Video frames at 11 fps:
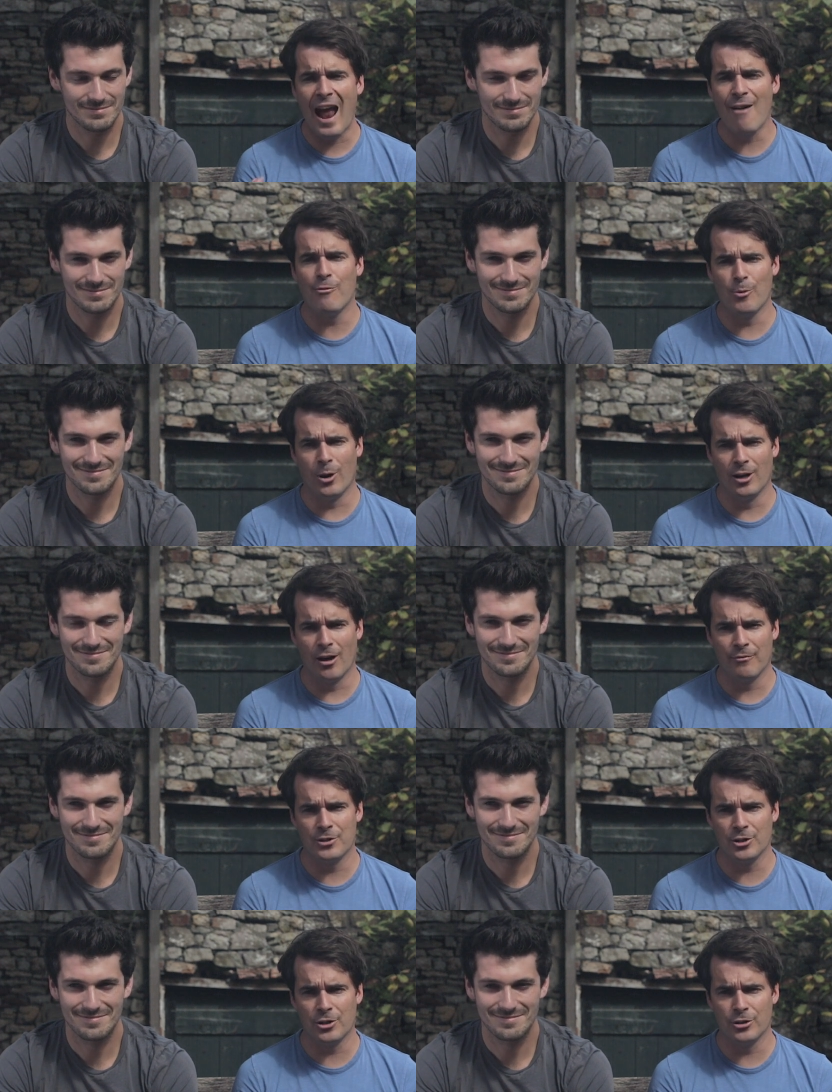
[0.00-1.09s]
Speaker 1: Everyone
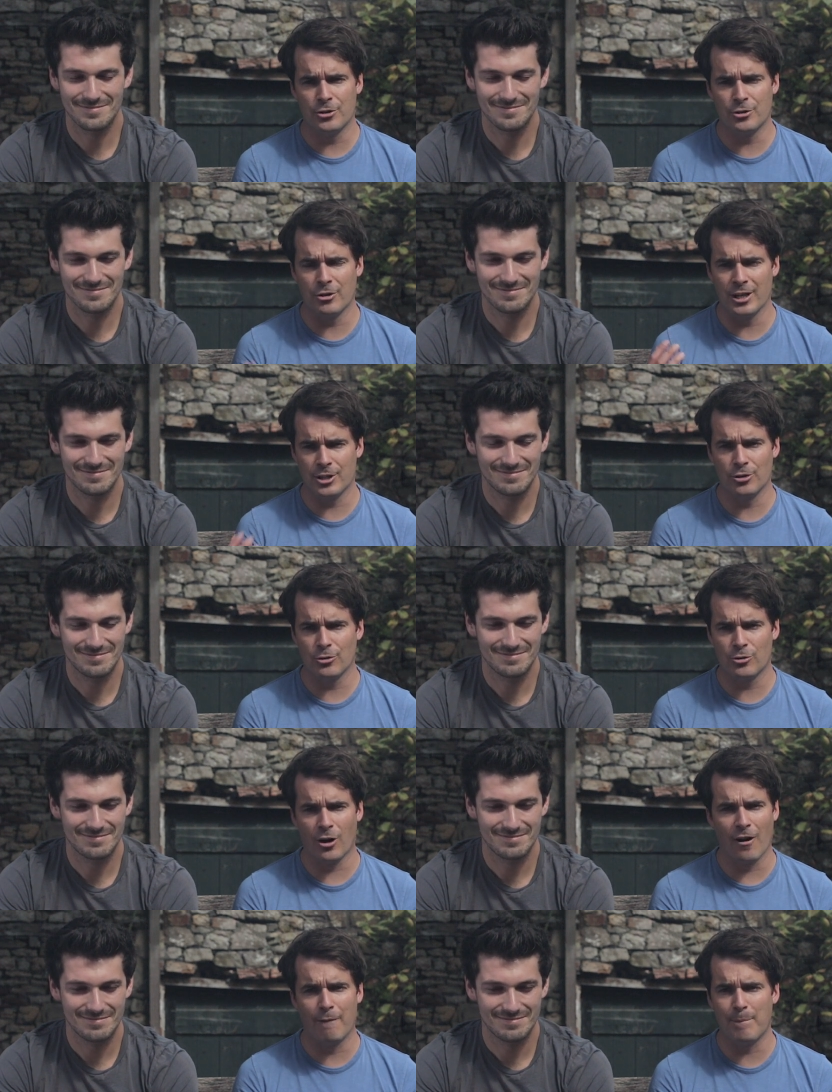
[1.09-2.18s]
loves a good traditional
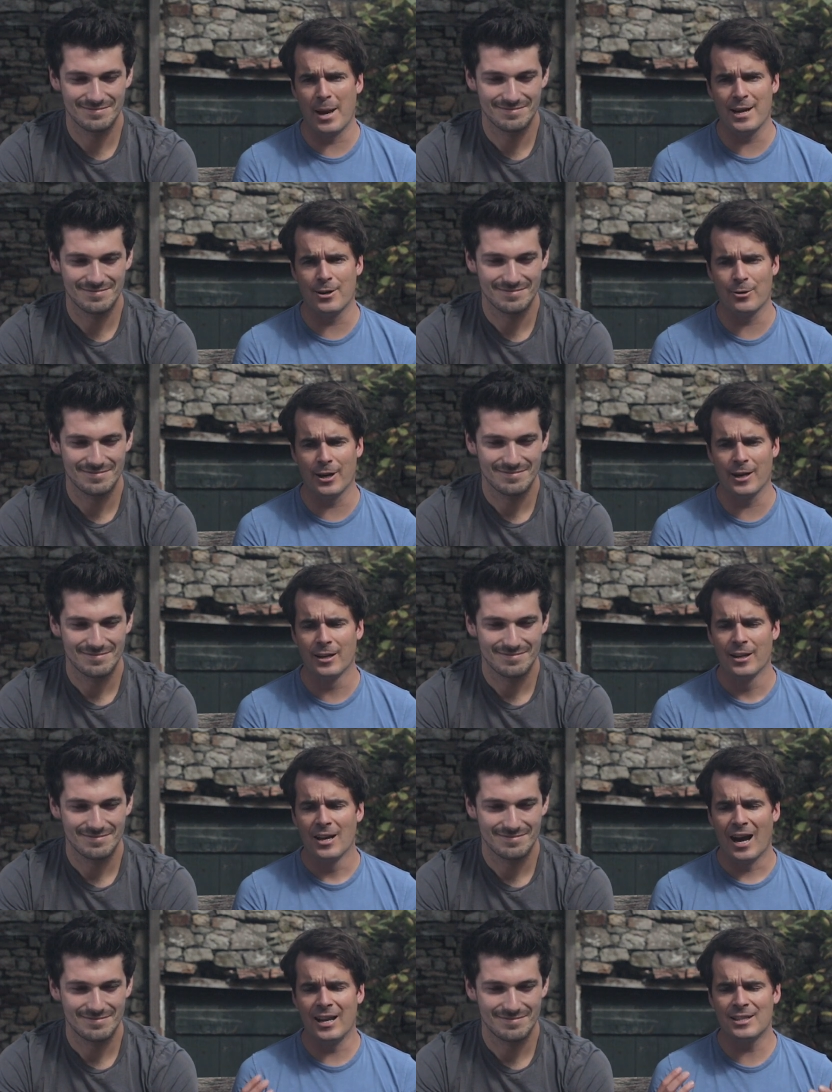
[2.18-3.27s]
craft bakery
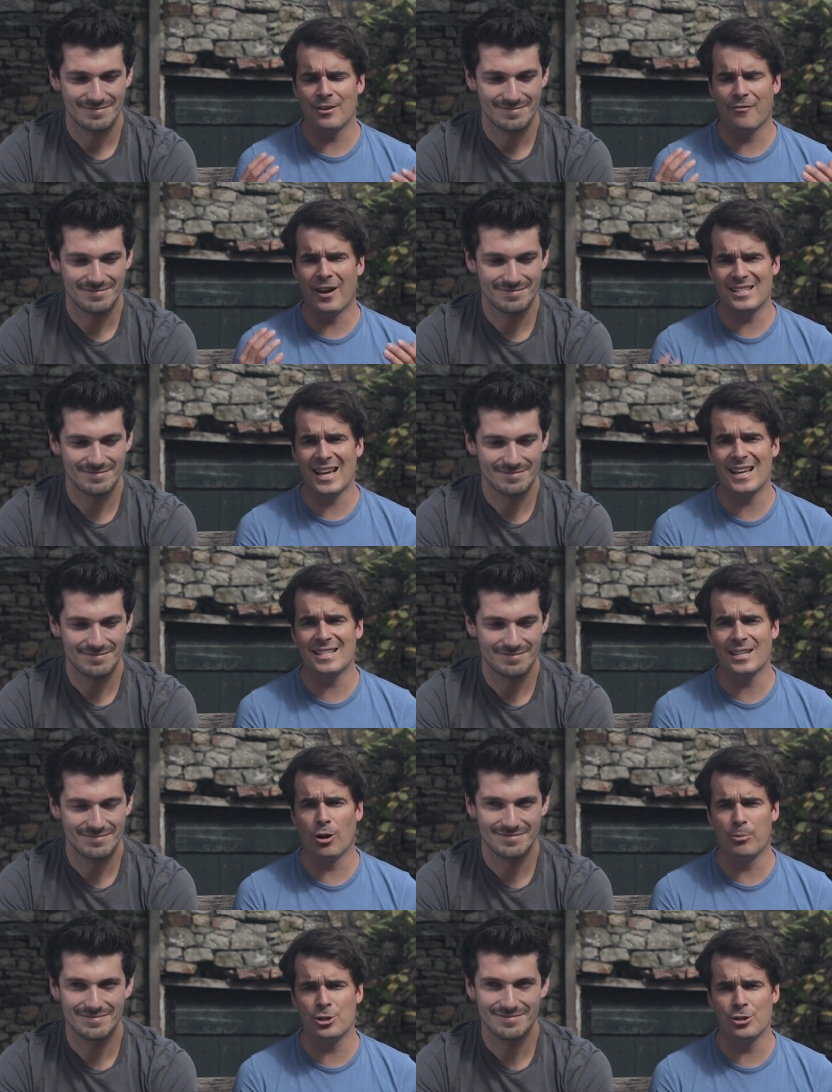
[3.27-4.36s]
and it's a
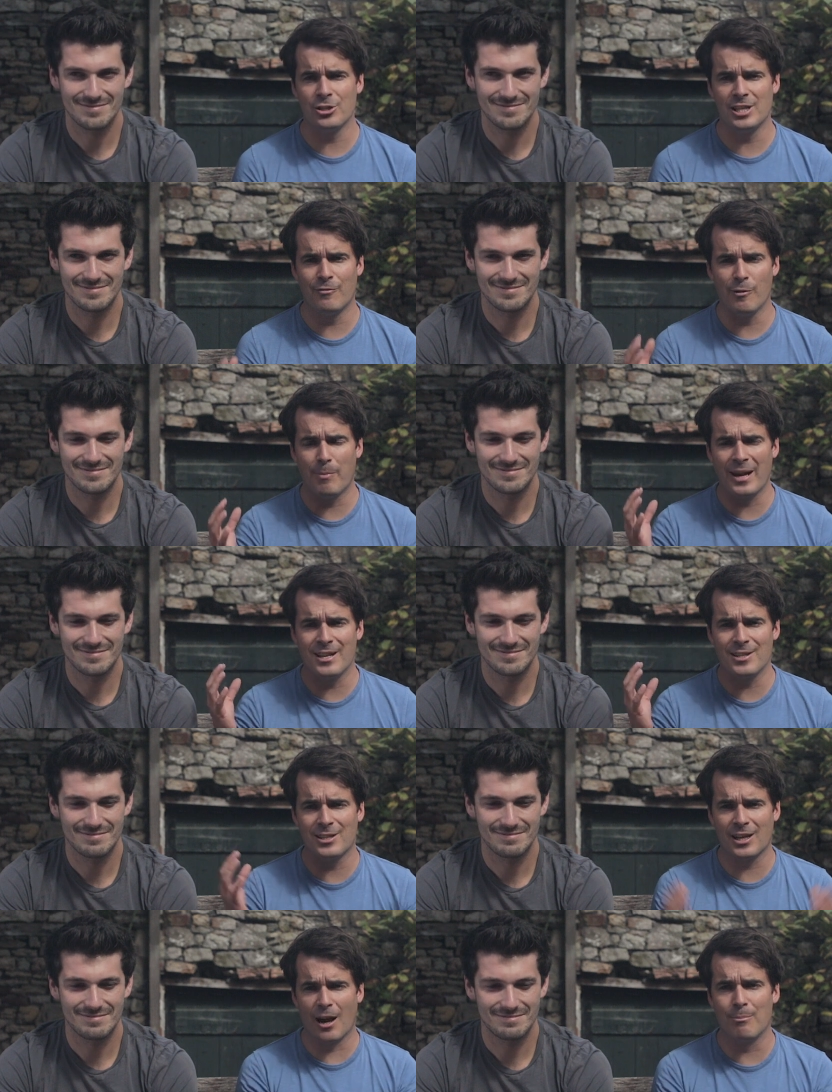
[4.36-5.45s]
fantastic opportunity for bakers
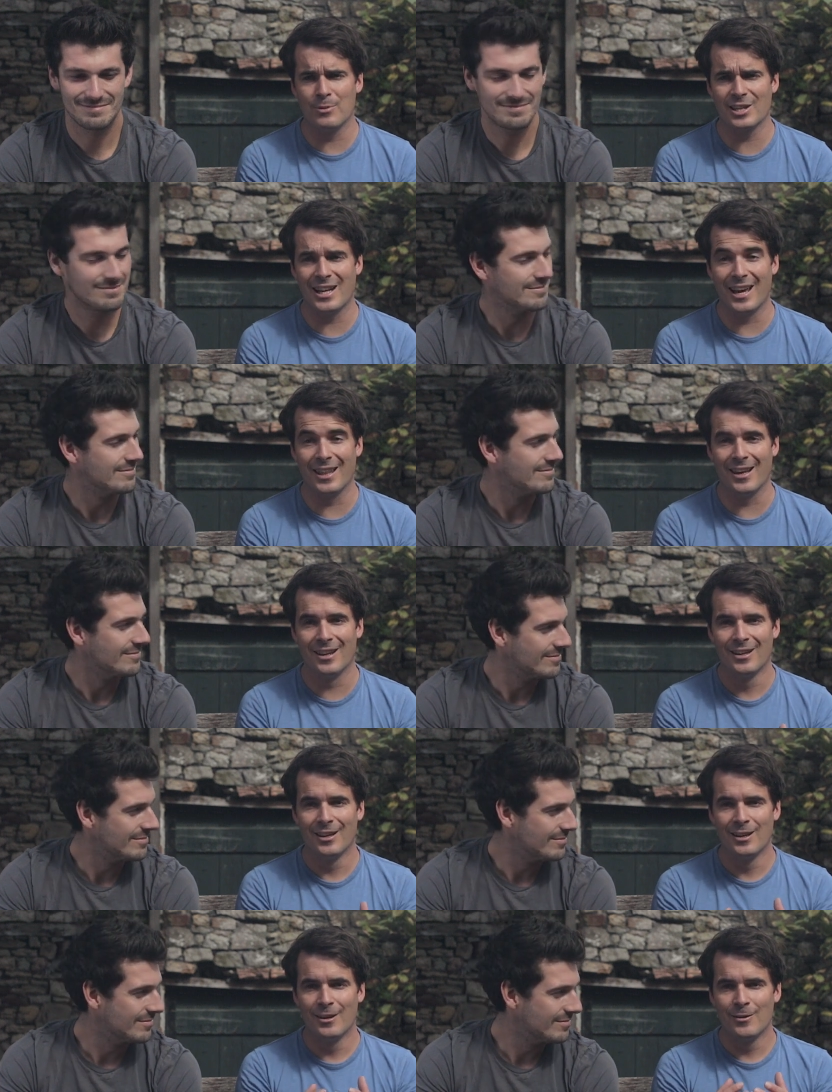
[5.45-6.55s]
to come together
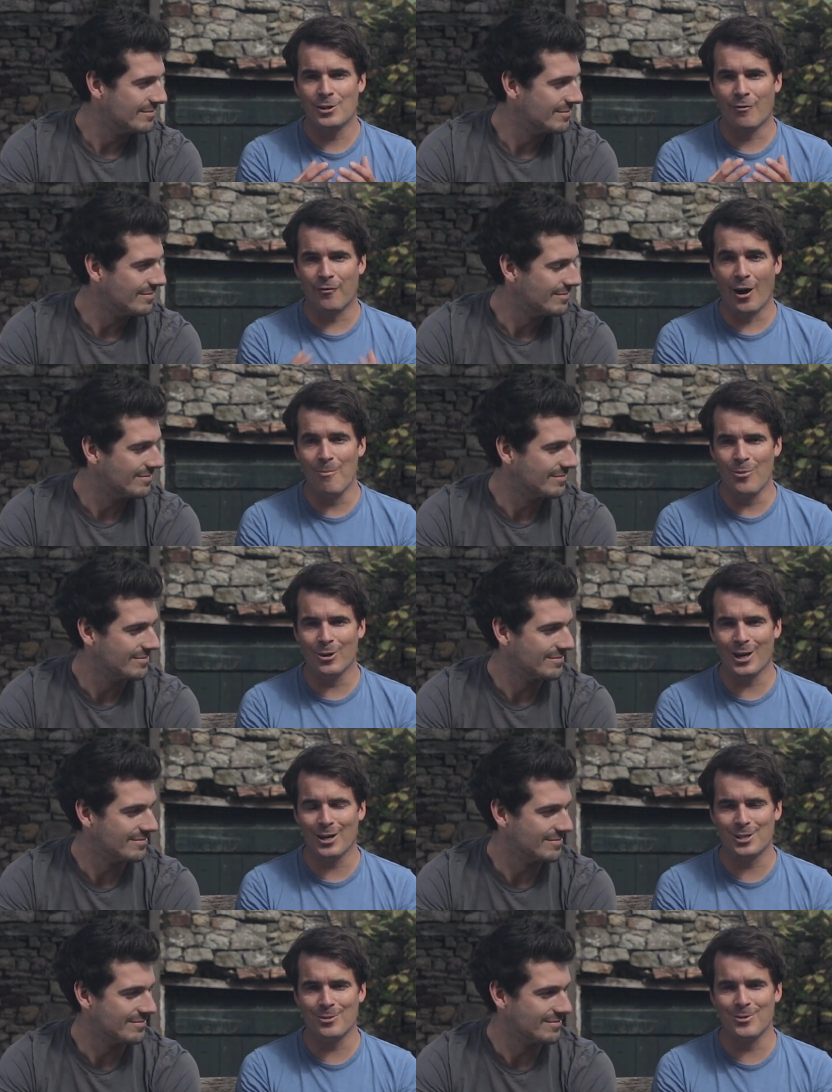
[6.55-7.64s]
to find more
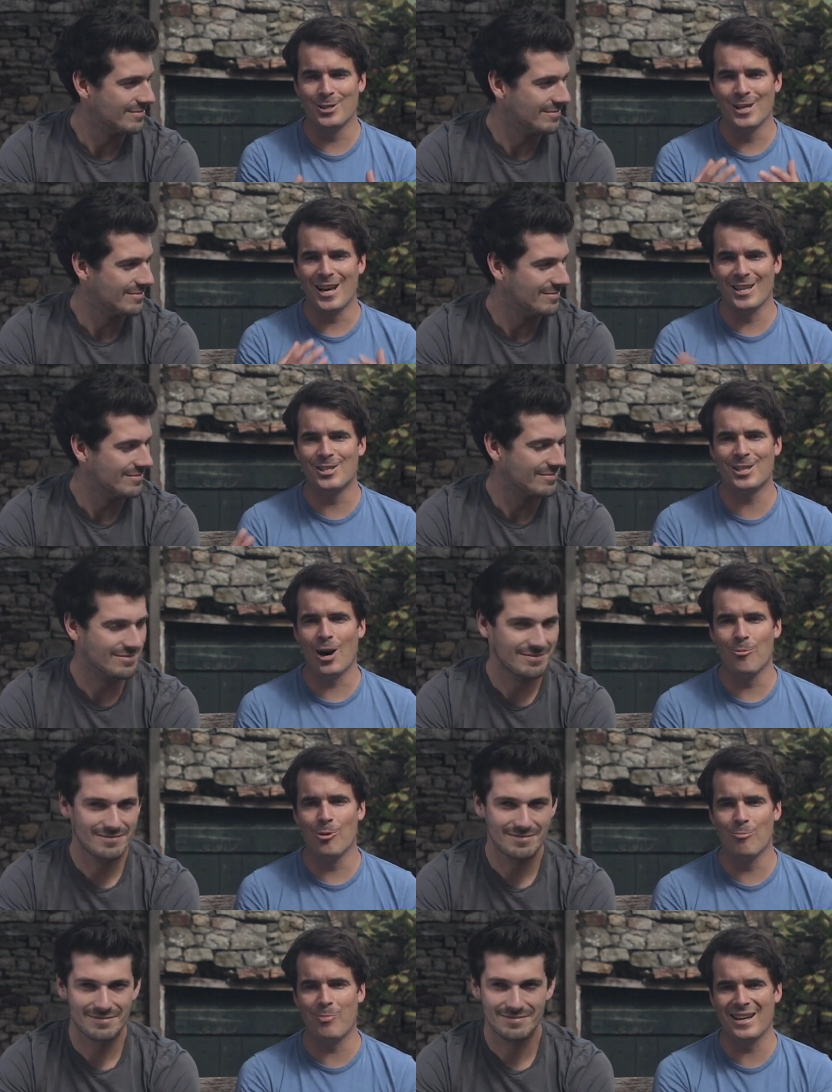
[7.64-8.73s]
customers and sell
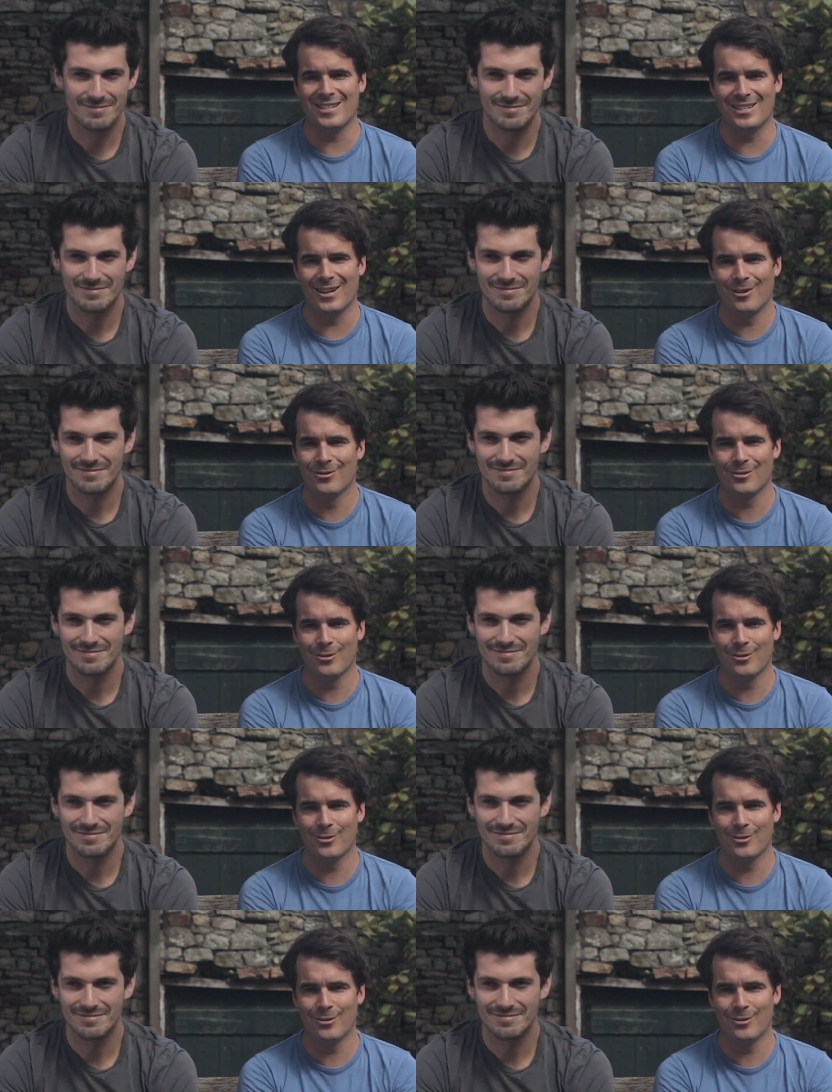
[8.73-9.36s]
more bake stuff.